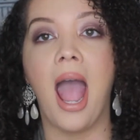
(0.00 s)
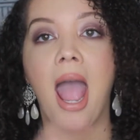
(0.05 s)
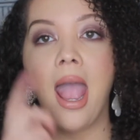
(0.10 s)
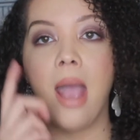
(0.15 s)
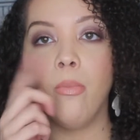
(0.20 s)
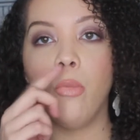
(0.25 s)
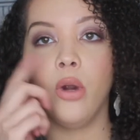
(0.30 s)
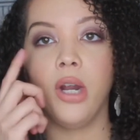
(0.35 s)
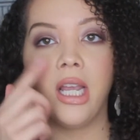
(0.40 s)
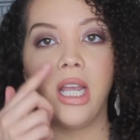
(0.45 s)
I
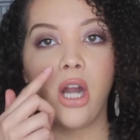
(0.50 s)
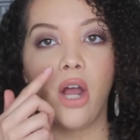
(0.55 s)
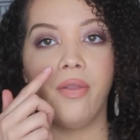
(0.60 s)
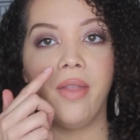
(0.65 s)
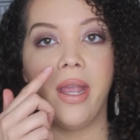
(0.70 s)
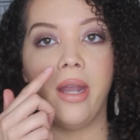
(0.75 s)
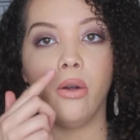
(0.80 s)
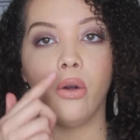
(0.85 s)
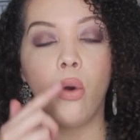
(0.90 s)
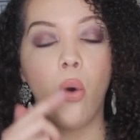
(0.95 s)
am wearing it on
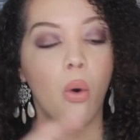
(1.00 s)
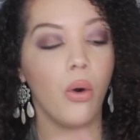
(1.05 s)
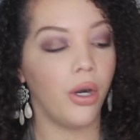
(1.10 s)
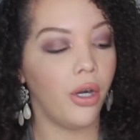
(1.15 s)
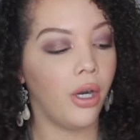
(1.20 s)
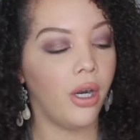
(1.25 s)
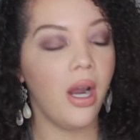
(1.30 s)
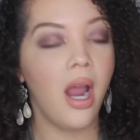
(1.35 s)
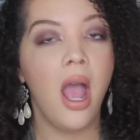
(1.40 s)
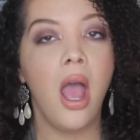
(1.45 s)
the inner
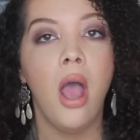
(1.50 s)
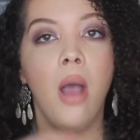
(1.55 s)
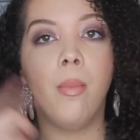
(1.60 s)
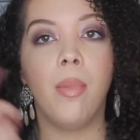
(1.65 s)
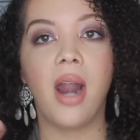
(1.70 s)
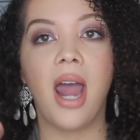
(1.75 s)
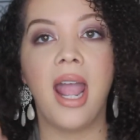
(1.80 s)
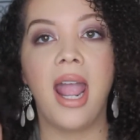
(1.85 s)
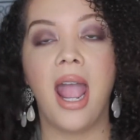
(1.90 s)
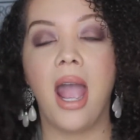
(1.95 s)
corner,
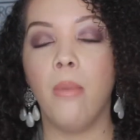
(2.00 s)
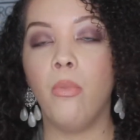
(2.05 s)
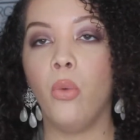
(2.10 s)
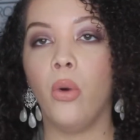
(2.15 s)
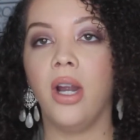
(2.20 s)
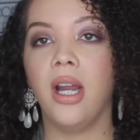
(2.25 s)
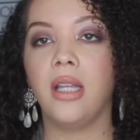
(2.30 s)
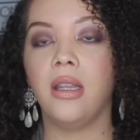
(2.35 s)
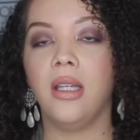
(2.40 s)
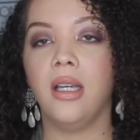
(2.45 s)
but I am
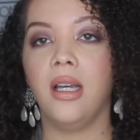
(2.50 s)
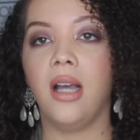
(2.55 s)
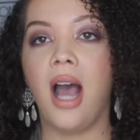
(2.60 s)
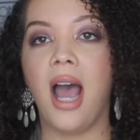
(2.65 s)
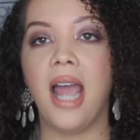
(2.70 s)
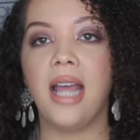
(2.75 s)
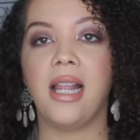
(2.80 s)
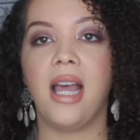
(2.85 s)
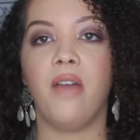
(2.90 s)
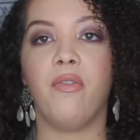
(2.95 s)
wearing the
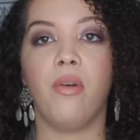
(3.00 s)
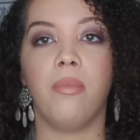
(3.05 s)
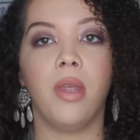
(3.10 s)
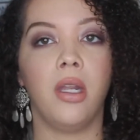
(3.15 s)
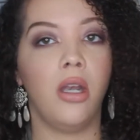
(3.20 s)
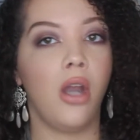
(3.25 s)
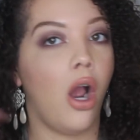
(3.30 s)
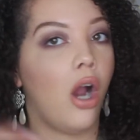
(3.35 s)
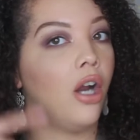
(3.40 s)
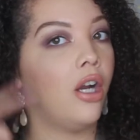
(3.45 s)
highlight from
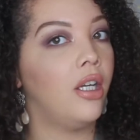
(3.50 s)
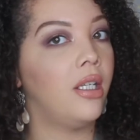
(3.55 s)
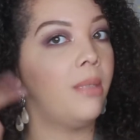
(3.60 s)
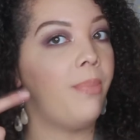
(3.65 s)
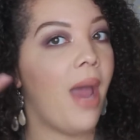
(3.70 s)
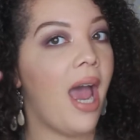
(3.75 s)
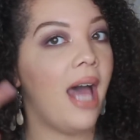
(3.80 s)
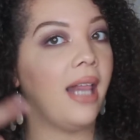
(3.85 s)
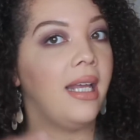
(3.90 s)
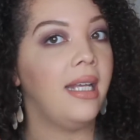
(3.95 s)
the
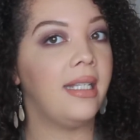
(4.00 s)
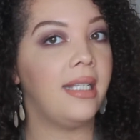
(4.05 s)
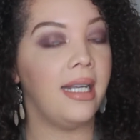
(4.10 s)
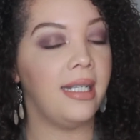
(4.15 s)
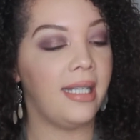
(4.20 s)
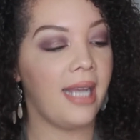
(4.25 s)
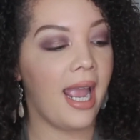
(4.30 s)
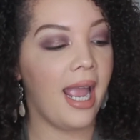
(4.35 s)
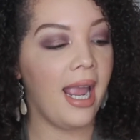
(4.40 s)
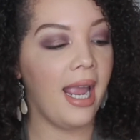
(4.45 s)
NARS palette
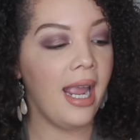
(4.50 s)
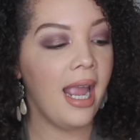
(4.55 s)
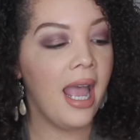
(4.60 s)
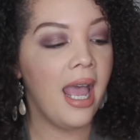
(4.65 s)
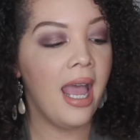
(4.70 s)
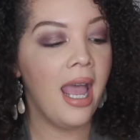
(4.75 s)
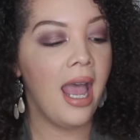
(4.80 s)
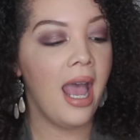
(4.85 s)
today.